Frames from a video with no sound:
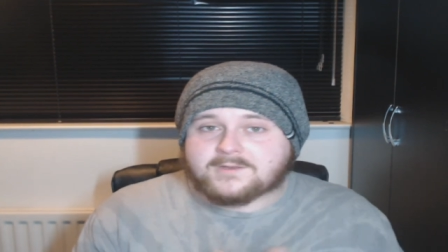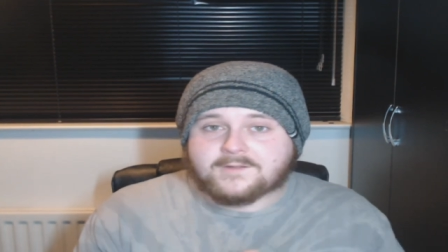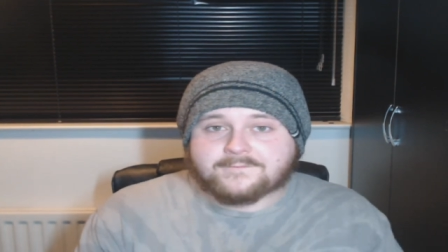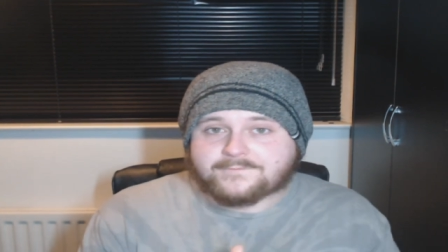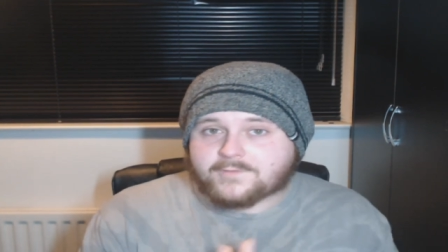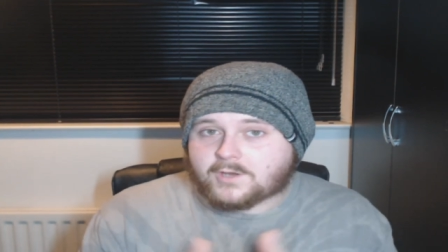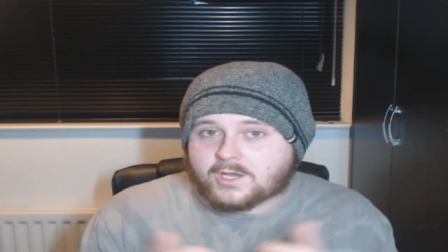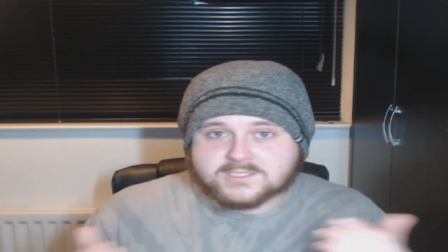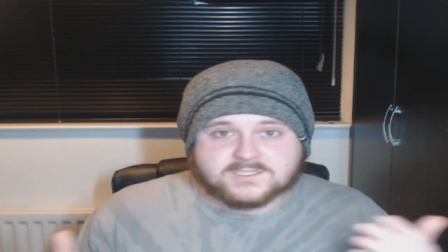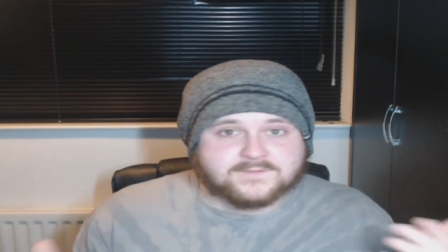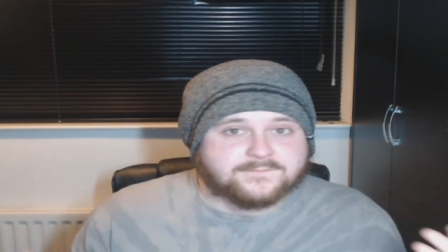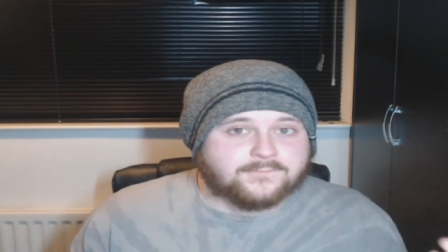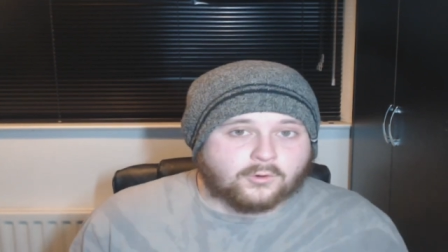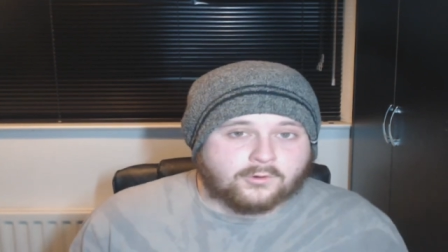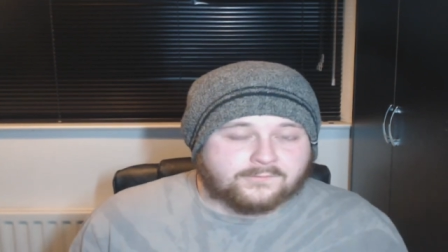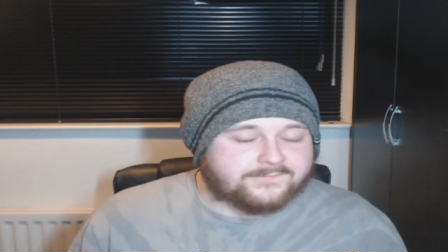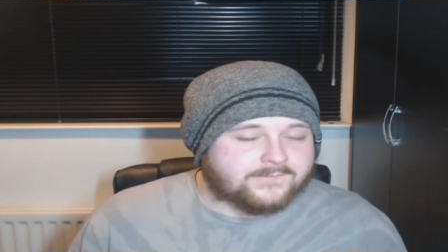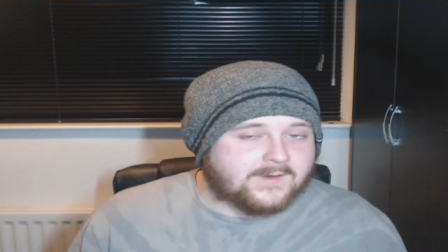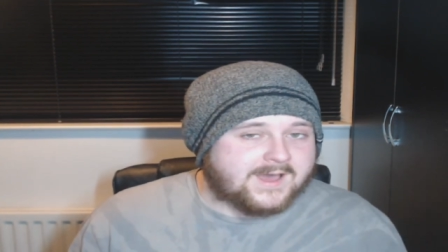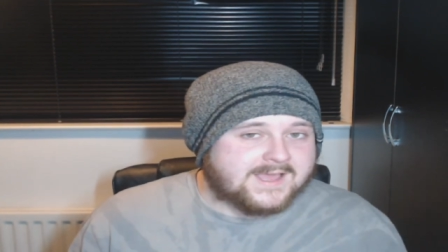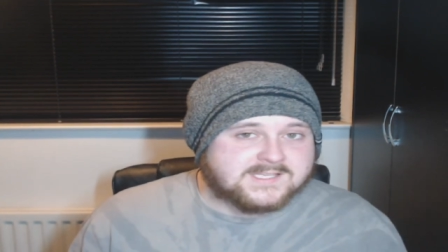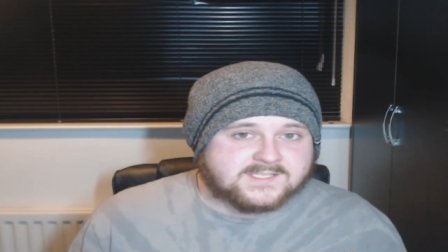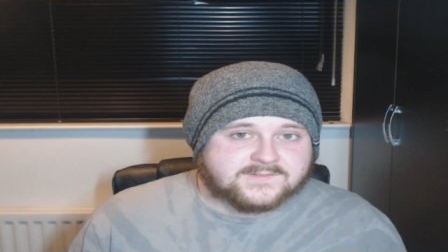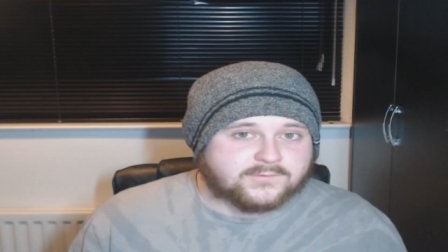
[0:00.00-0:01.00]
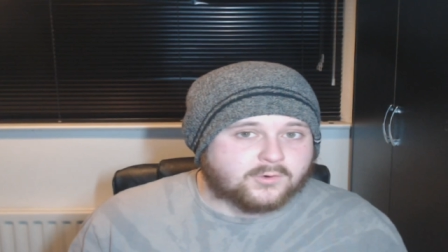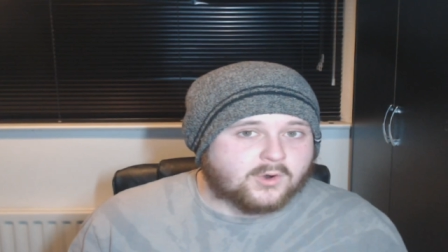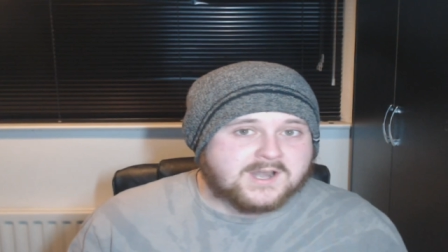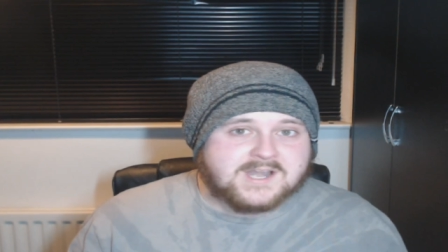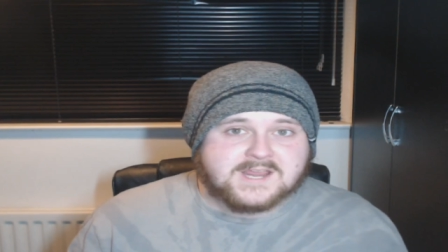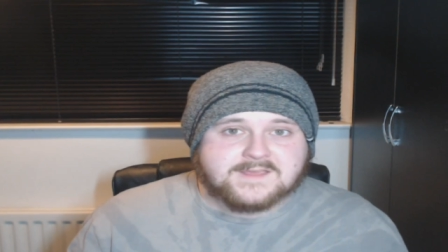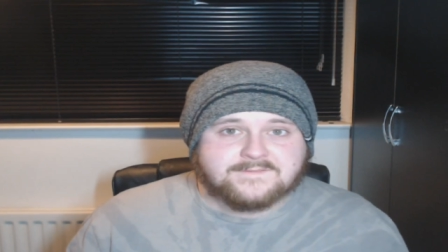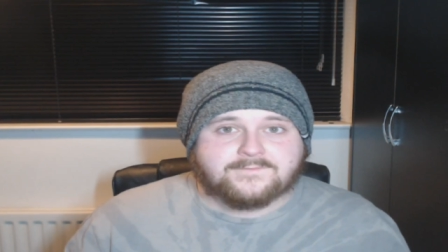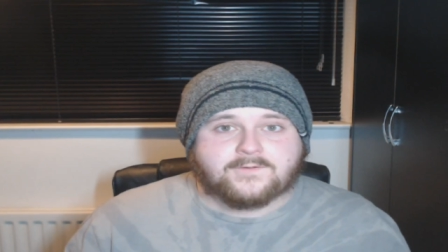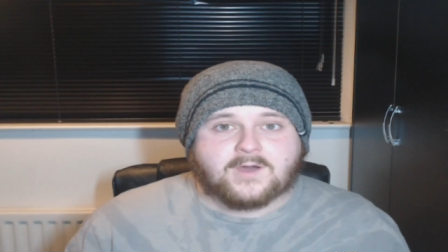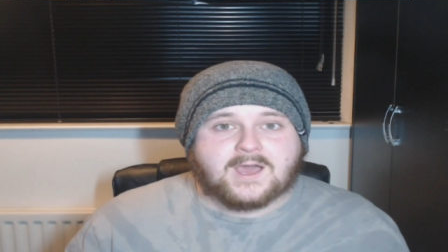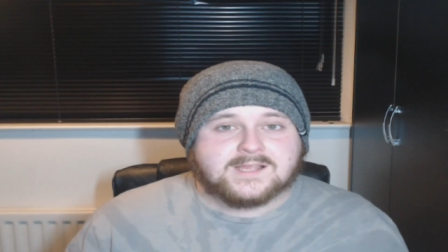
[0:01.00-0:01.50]
The first four fights for
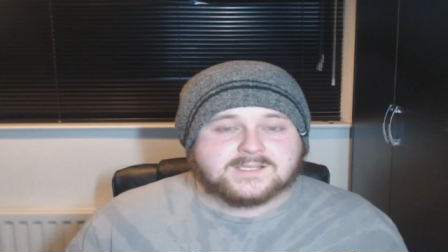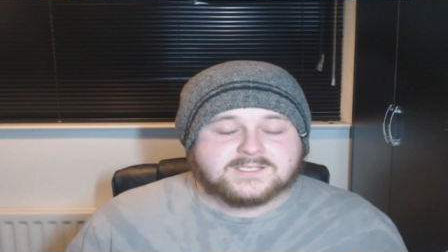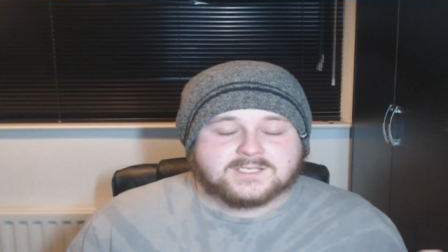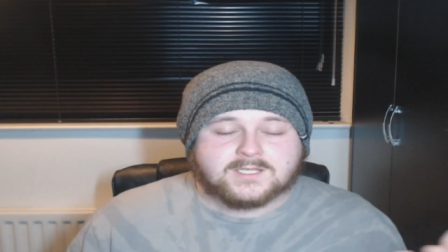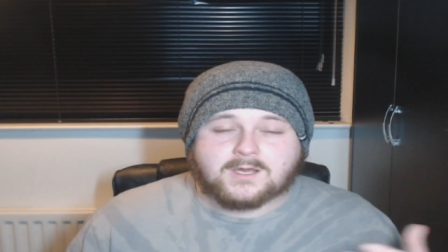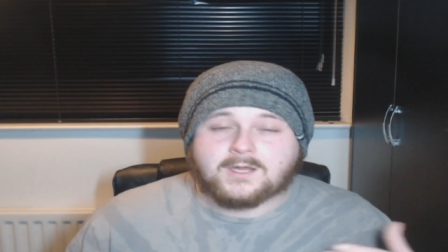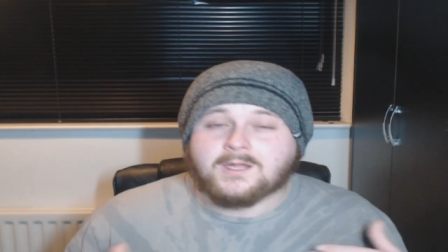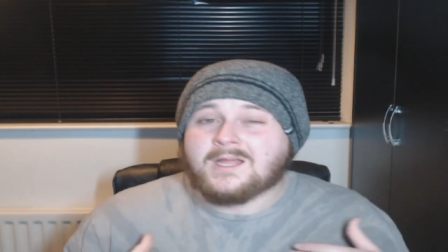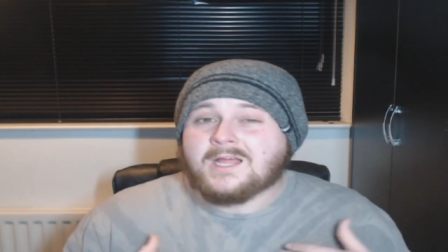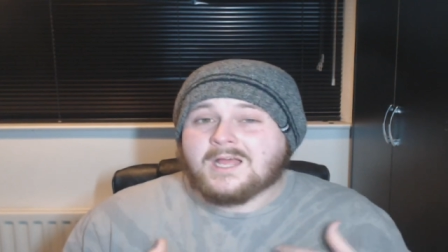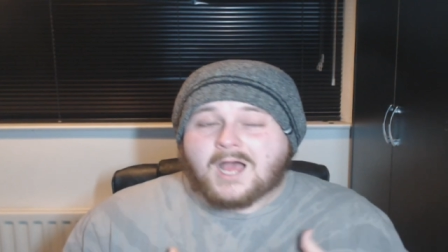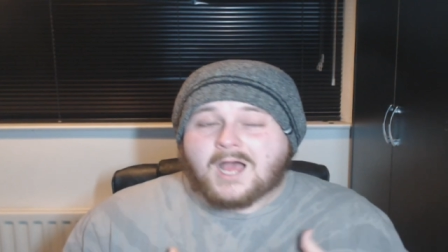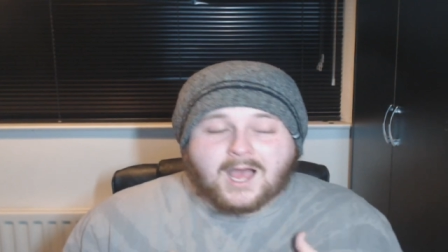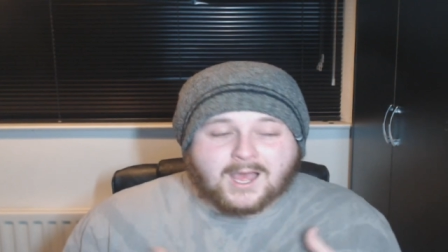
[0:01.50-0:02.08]
any fighter